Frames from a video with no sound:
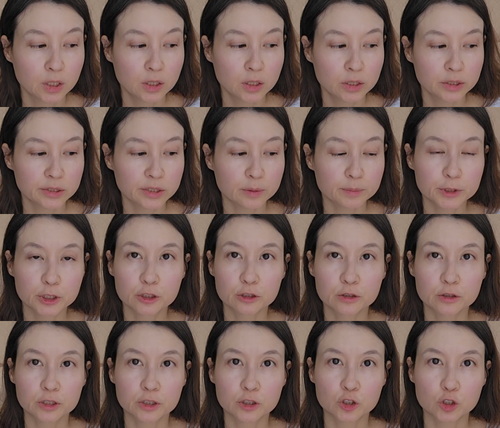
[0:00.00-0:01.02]
temperature
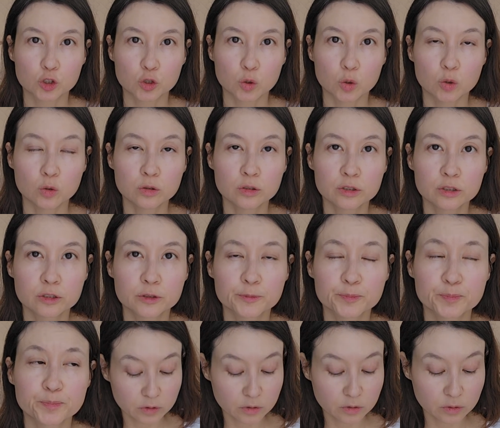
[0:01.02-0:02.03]
controlled.
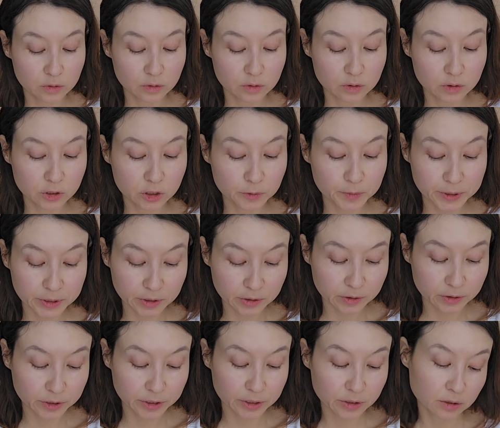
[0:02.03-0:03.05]
Speaking
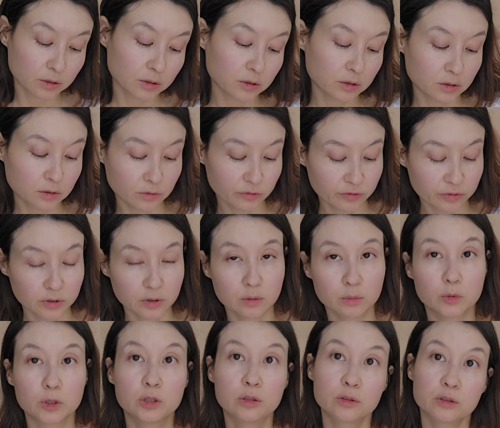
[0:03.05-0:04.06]
again
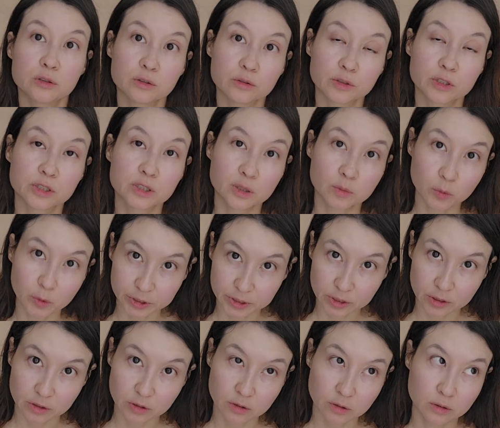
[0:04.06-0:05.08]
from Kuro, the time we went to
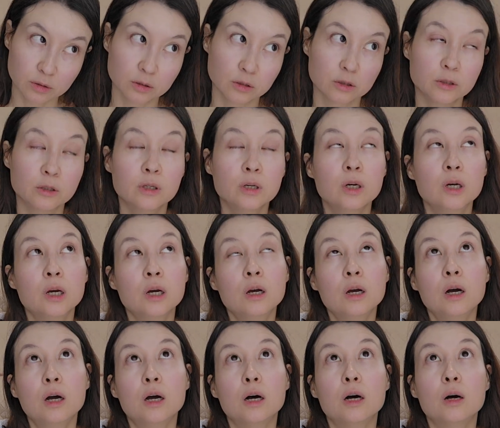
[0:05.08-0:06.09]
get Kuro,
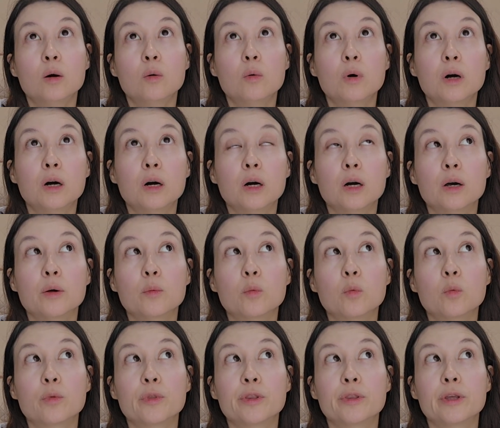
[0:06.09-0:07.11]

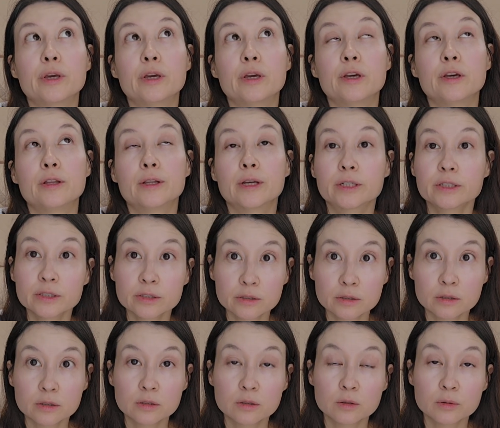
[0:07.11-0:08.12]
they let us
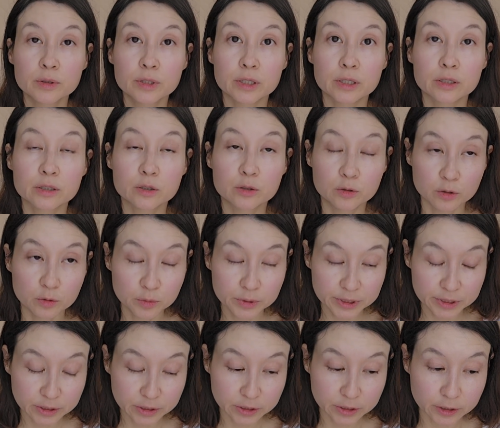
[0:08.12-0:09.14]
know that Kuro
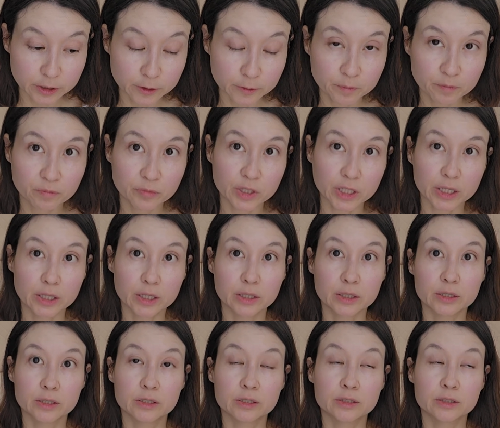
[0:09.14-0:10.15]
was there
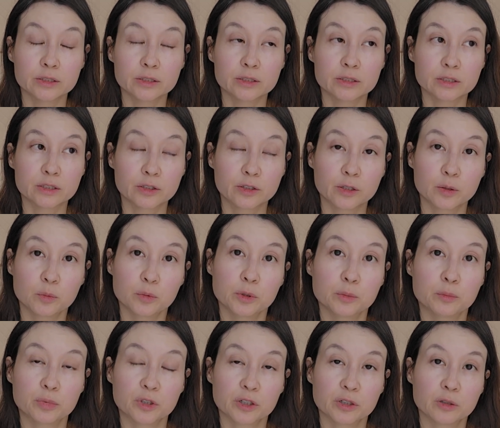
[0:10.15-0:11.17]
and they
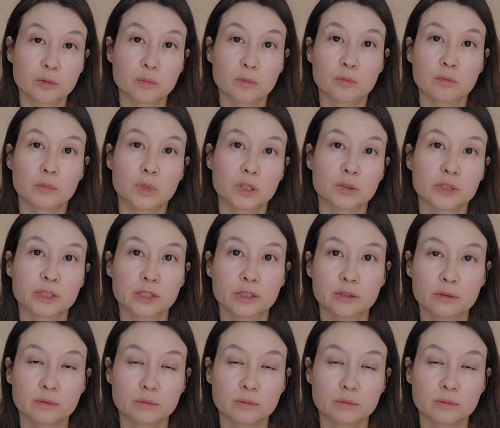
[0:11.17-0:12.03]
would bring him outside